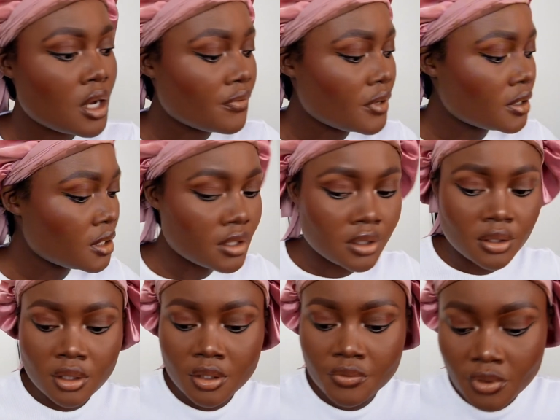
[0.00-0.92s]
Another thing
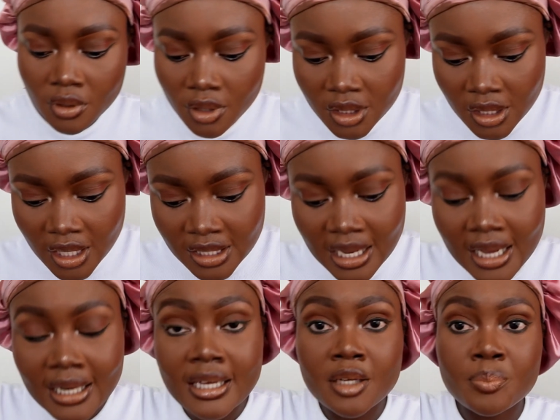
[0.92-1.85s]
I forgot, guys, I
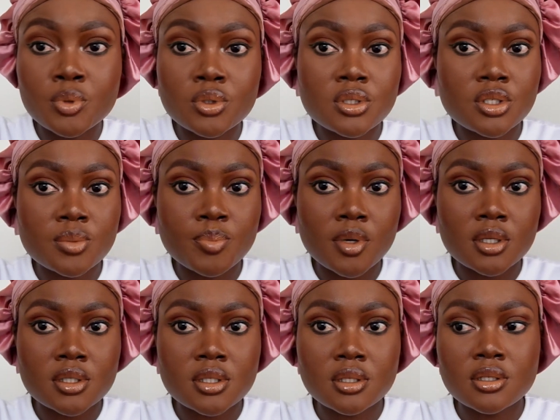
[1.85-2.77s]
like beauty
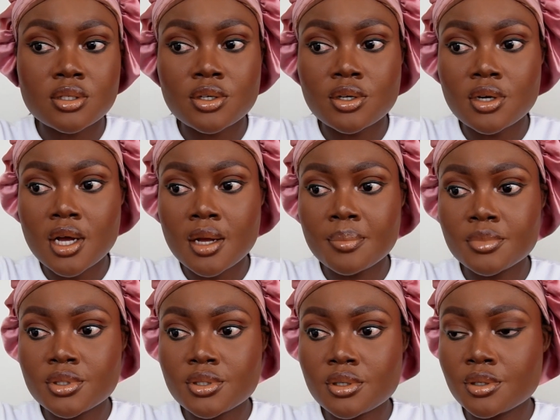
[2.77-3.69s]
spots, so I'm
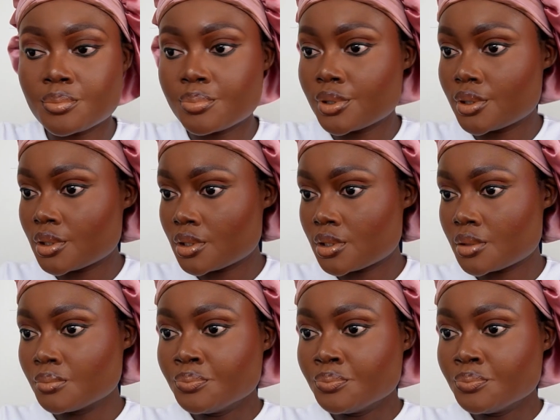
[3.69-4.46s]
just gonna put